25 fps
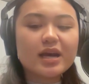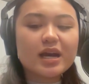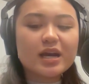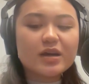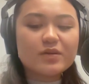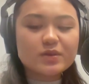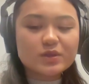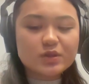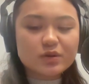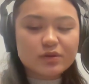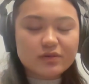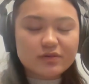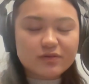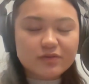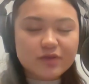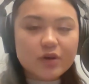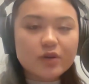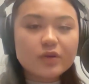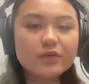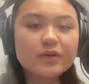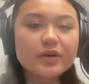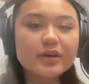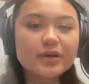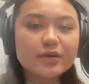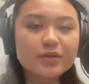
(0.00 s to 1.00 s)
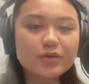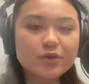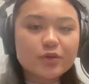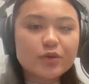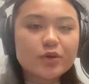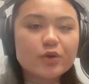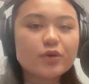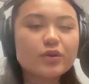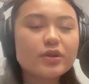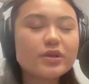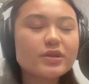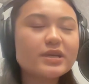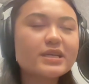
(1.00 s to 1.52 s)
I was sort of following
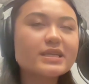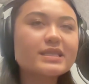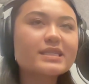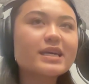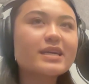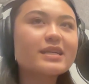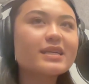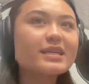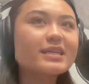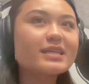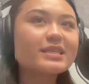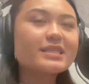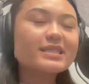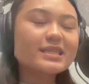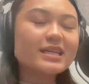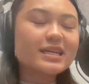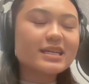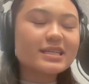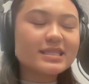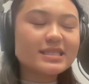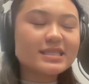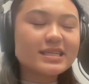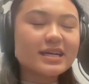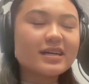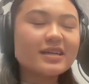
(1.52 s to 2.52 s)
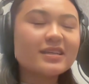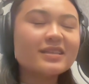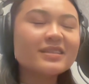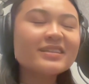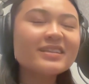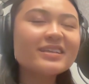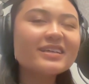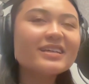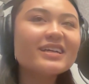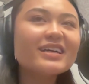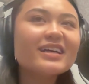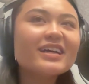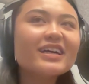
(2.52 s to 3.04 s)
through all the things I needed to get
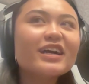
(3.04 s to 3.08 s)
done.